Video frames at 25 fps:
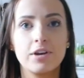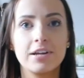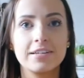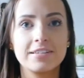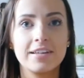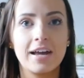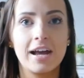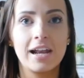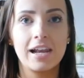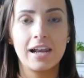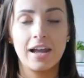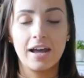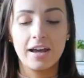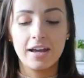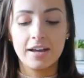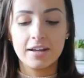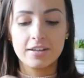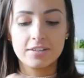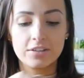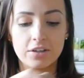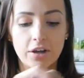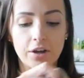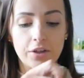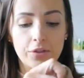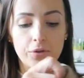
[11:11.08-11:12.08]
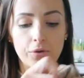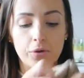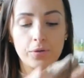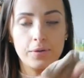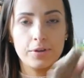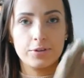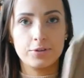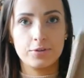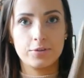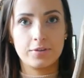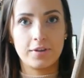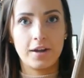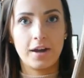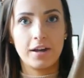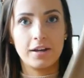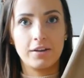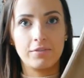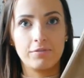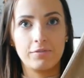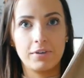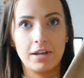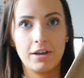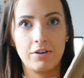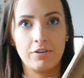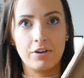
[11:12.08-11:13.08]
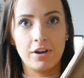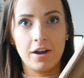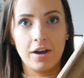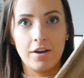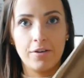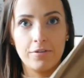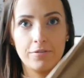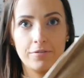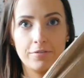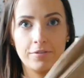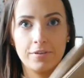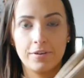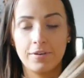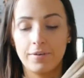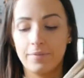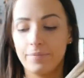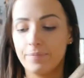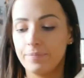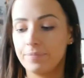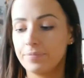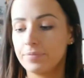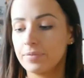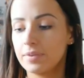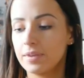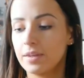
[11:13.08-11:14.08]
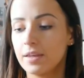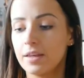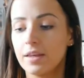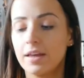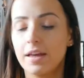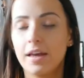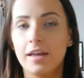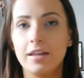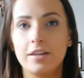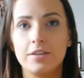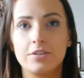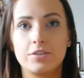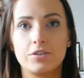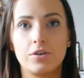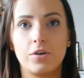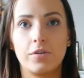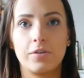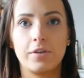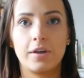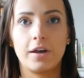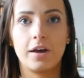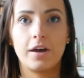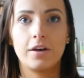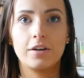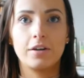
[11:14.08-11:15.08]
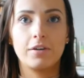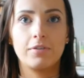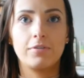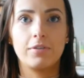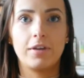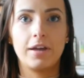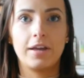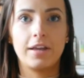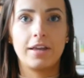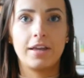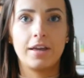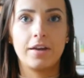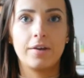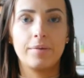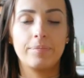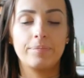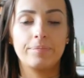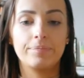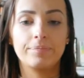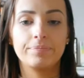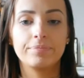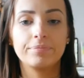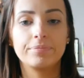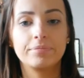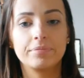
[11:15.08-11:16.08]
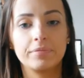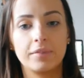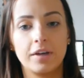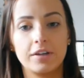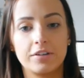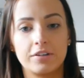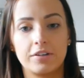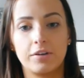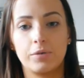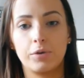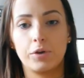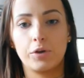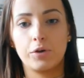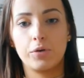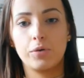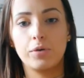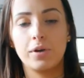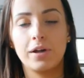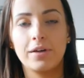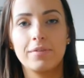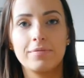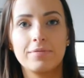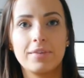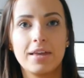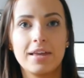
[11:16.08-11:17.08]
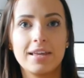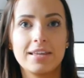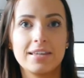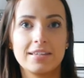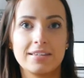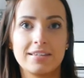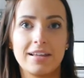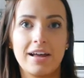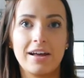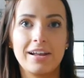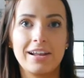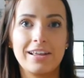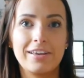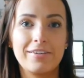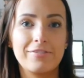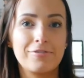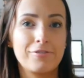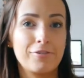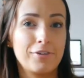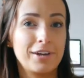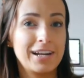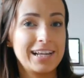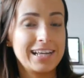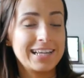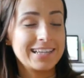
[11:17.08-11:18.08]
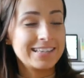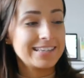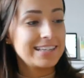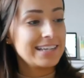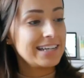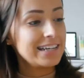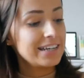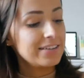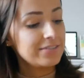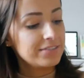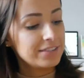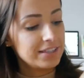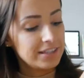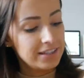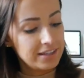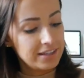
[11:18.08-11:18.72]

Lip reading: dress that I liked, so I thought this is kind of near enough. And it's got the kind of like, I don't know what you call it, slightly frilly sleeves.